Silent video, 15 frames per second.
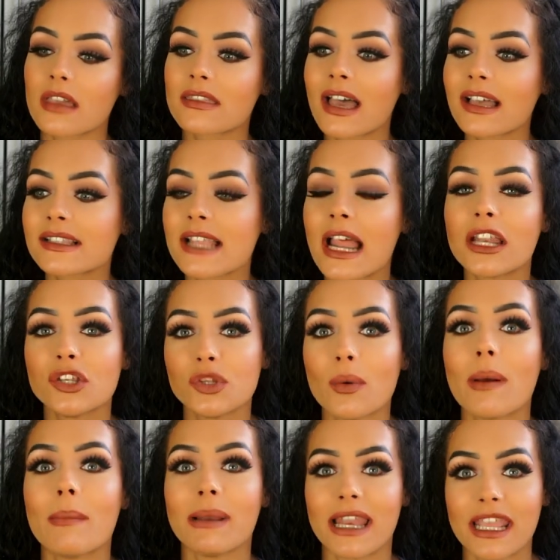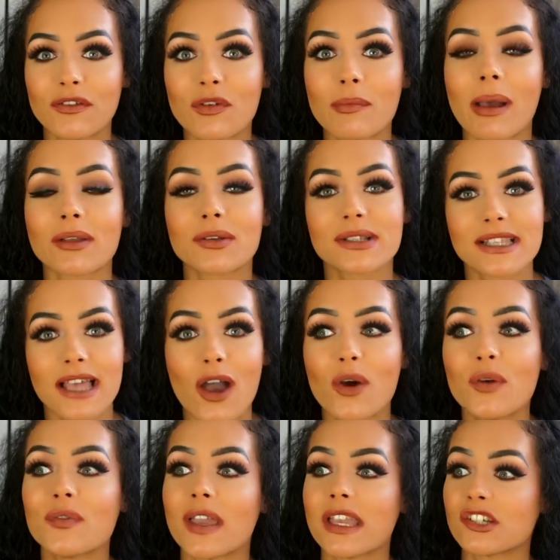that's telling you a belief about
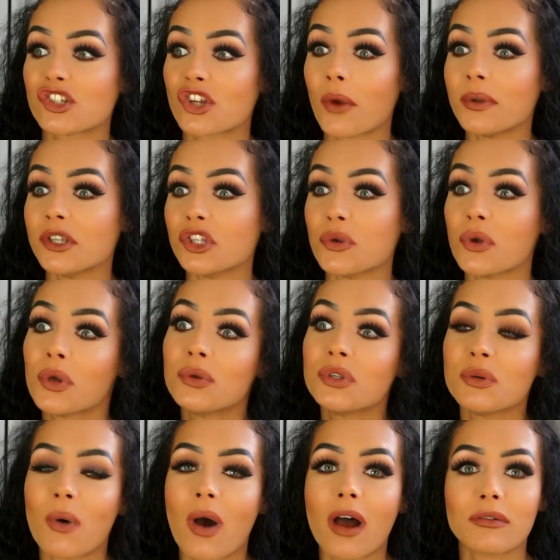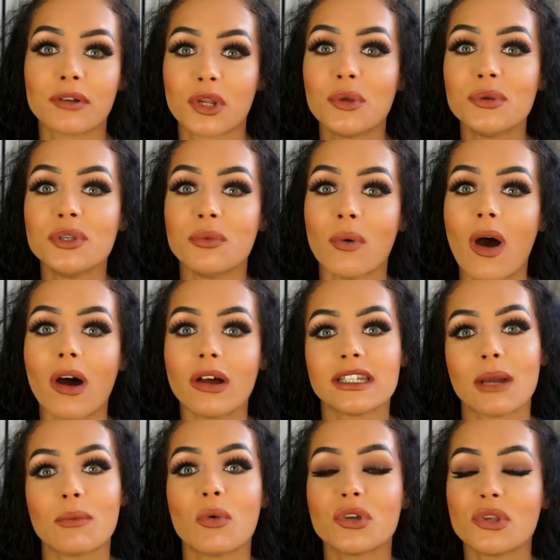yourself. It's showing you who you are and who you
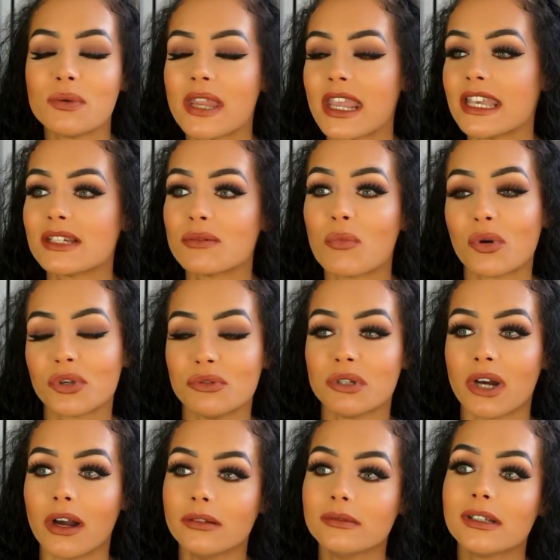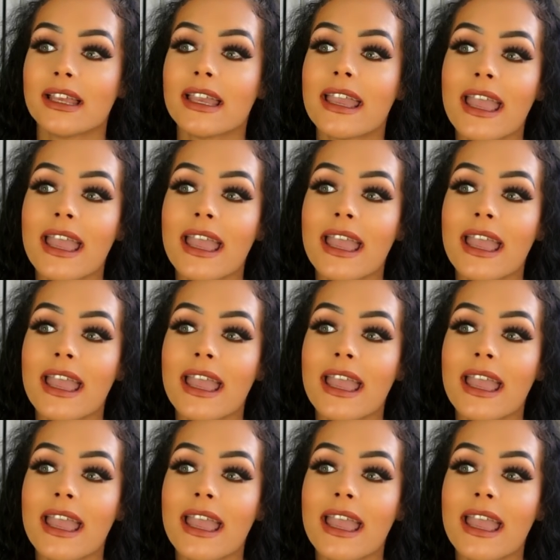aren't and what you need and what you don't.